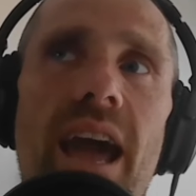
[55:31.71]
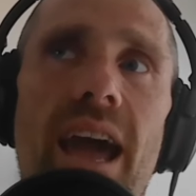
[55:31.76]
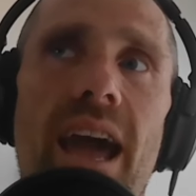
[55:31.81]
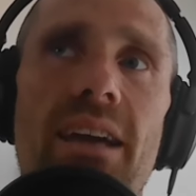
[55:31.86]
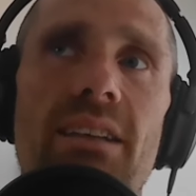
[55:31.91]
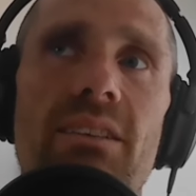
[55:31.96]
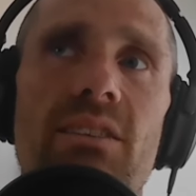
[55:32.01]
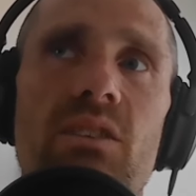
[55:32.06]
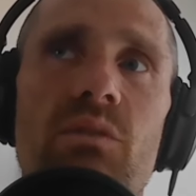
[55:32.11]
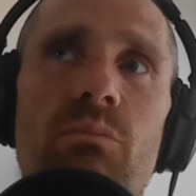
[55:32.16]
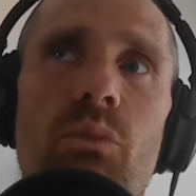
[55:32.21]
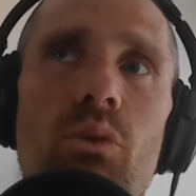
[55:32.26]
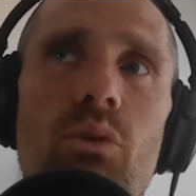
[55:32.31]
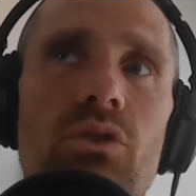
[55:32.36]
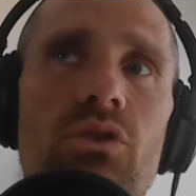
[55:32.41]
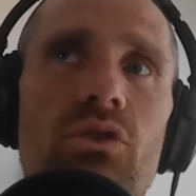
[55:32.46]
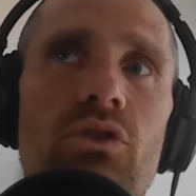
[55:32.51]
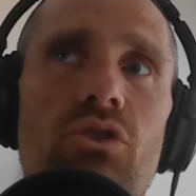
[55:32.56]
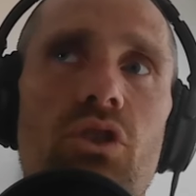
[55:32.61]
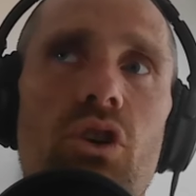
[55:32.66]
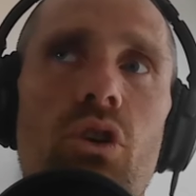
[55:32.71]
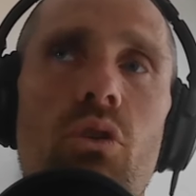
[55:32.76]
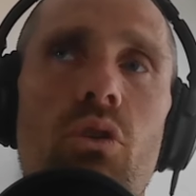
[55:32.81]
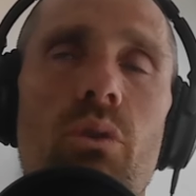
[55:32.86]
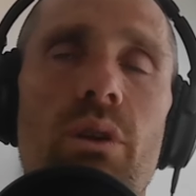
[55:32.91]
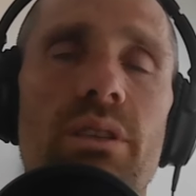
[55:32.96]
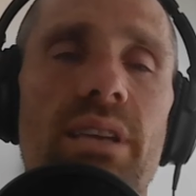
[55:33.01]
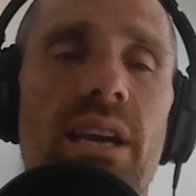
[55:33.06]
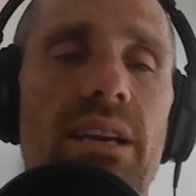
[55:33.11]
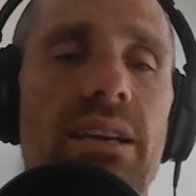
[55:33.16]
as sports
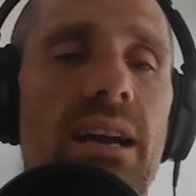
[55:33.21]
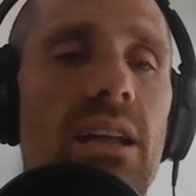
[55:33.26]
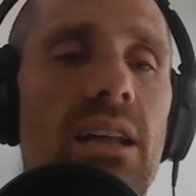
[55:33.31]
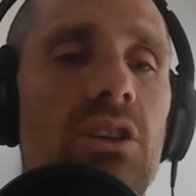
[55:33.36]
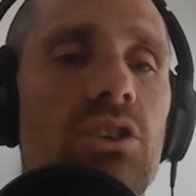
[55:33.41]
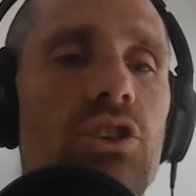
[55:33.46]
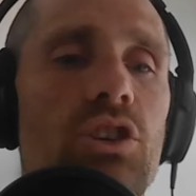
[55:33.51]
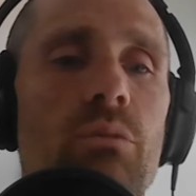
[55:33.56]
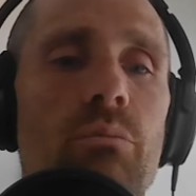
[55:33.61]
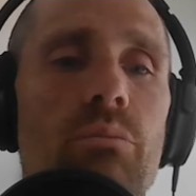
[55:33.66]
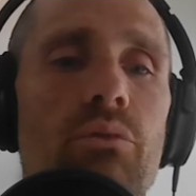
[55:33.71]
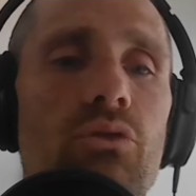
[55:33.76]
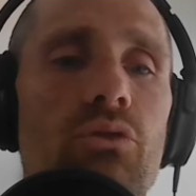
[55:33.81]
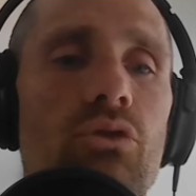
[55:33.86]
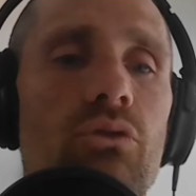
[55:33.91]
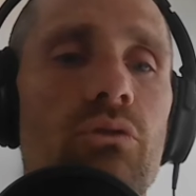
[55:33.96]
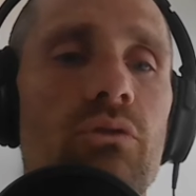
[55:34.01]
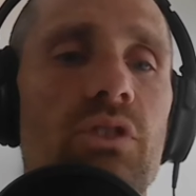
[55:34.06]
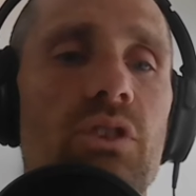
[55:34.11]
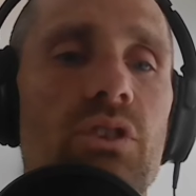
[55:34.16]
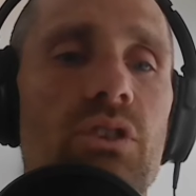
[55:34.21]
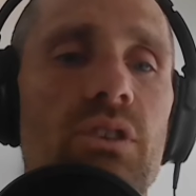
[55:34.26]
grow and technology improves,